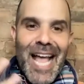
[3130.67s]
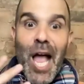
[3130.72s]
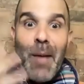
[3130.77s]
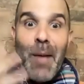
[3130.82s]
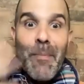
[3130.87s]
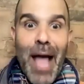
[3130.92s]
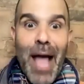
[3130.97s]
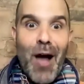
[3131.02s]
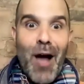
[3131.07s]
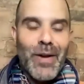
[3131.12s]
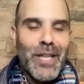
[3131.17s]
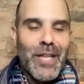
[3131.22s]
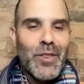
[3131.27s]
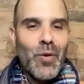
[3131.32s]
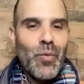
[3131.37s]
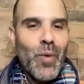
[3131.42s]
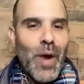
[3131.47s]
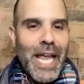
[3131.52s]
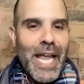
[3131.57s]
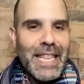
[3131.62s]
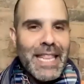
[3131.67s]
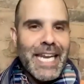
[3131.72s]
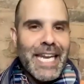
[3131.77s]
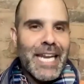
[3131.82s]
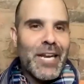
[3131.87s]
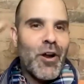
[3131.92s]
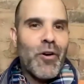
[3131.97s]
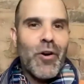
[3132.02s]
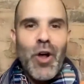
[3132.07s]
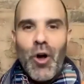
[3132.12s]
about in the way that
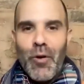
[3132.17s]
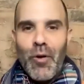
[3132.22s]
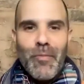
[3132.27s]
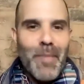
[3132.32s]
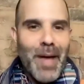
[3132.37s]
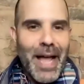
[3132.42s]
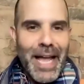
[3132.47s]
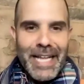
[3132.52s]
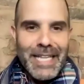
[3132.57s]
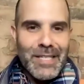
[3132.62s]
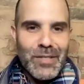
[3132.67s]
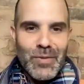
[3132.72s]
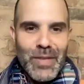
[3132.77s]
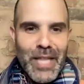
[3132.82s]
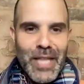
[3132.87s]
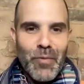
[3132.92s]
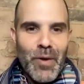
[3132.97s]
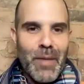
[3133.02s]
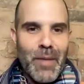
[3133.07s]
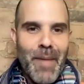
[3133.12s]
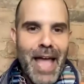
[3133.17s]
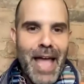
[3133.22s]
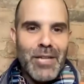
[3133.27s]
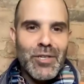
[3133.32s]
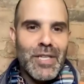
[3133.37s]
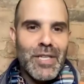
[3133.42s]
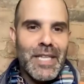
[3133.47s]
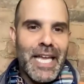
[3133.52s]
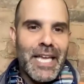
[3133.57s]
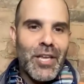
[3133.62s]
in our own minds, like we
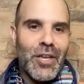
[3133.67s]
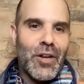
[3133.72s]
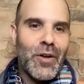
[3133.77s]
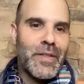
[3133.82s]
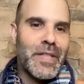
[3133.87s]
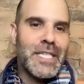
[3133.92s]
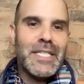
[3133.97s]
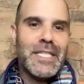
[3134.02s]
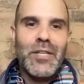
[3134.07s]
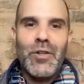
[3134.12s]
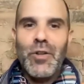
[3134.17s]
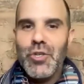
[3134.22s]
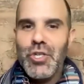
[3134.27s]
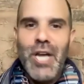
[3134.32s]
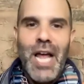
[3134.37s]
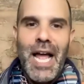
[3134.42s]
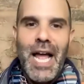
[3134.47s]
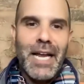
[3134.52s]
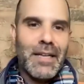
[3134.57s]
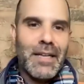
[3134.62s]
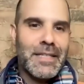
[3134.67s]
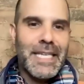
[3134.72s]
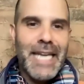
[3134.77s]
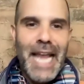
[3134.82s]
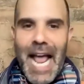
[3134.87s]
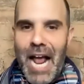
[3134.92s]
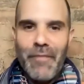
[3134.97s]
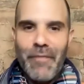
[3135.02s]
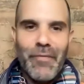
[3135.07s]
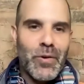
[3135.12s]
imagine, like, you know, this little child in
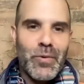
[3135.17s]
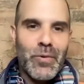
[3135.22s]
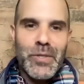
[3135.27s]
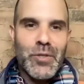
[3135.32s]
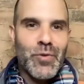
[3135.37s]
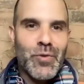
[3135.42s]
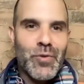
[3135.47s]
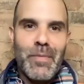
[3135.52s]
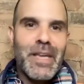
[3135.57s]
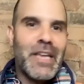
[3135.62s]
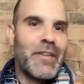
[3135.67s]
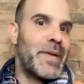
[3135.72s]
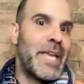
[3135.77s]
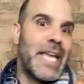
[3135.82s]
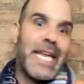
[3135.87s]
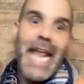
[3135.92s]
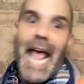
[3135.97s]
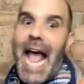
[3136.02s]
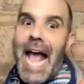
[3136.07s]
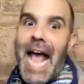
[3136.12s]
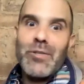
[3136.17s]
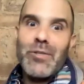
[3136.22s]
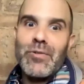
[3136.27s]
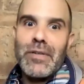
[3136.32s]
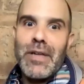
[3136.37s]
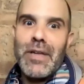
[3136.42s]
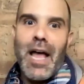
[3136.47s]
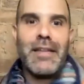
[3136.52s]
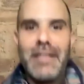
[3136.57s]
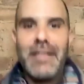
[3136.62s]
Africa was dreaming of being an
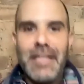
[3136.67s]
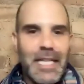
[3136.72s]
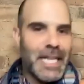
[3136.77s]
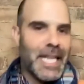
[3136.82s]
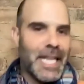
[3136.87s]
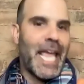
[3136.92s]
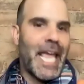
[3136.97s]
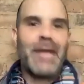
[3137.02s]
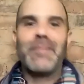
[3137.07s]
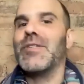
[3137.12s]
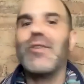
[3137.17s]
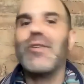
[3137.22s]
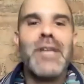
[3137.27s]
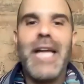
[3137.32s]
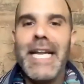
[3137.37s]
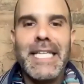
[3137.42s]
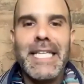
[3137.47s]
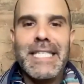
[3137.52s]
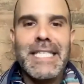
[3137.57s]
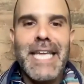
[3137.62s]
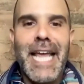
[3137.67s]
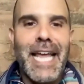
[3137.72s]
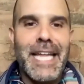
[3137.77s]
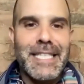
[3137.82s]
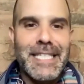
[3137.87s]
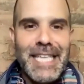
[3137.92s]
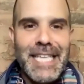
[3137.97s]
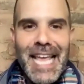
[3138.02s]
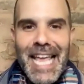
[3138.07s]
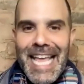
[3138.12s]
astronaut and then came to the United
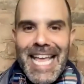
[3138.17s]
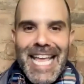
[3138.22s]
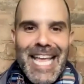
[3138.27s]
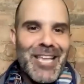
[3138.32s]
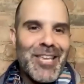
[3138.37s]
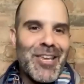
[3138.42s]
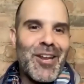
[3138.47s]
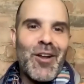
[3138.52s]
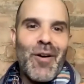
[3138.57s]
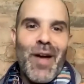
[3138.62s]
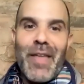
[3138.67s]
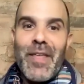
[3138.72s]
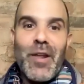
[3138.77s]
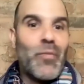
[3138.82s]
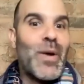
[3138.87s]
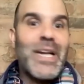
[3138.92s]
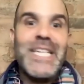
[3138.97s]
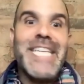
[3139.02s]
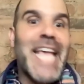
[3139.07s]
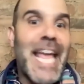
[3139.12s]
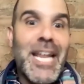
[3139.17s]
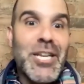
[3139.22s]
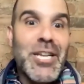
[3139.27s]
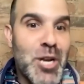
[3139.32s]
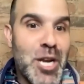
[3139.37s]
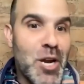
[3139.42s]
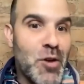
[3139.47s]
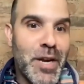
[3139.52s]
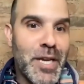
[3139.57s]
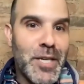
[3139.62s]
States, you know, and then went to
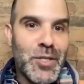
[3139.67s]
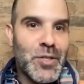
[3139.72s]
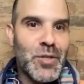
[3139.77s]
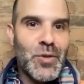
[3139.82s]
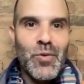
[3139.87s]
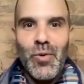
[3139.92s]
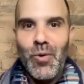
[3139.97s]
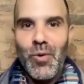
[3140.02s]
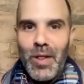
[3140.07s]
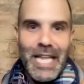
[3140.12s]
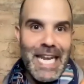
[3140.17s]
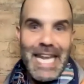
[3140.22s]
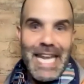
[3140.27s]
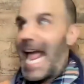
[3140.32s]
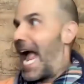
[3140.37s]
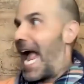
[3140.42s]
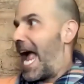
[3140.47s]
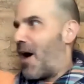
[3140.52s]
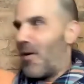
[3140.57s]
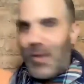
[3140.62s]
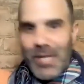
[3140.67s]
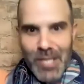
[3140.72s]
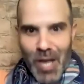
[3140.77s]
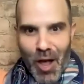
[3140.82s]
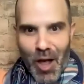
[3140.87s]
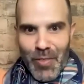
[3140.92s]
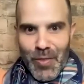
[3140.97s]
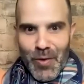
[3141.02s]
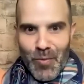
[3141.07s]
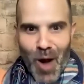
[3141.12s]
engineering school and now is
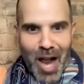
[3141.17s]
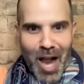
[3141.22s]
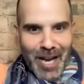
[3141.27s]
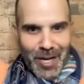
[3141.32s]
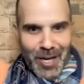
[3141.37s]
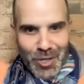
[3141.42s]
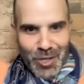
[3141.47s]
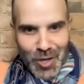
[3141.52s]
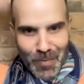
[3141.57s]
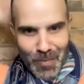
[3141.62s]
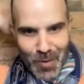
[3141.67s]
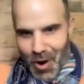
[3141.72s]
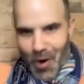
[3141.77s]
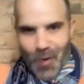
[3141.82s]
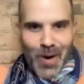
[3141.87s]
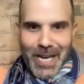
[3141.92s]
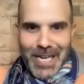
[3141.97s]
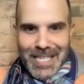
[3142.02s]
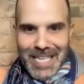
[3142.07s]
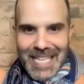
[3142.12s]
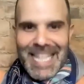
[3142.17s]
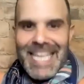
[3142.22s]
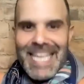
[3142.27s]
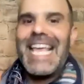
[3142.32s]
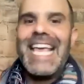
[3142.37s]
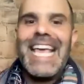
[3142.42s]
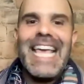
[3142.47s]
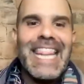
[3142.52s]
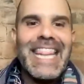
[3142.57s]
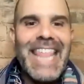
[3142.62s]
on the rocket ship going to like
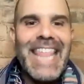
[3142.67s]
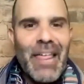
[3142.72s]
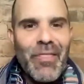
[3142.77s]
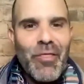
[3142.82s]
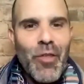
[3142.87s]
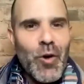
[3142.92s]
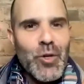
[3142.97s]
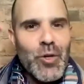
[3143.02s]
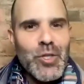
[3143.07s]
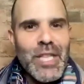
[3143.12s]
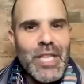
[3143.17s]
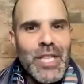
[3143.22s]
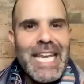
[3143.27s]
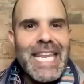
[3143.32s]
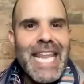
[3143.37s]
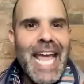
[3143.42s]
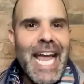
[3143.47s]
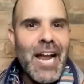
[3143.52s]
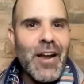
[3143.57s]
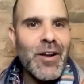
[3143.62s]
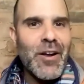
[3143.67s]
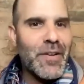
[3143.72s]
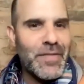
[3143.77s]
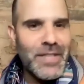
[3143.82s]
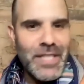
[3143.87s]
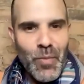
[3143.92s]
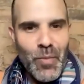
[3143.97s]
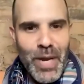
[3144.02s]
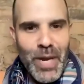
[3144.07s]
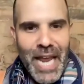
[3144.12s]
that. Those are the narratives
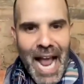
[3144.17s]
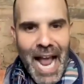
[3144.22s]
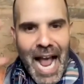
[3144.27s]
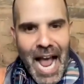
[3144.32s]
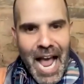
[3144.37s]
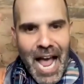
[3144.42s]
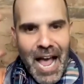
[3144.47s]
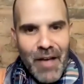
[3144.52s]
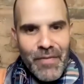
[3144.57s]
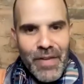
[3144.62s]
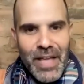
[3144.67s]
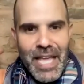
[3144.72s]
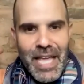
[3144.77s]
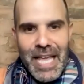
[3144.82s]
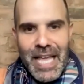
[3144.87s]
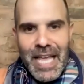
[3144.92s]
that we have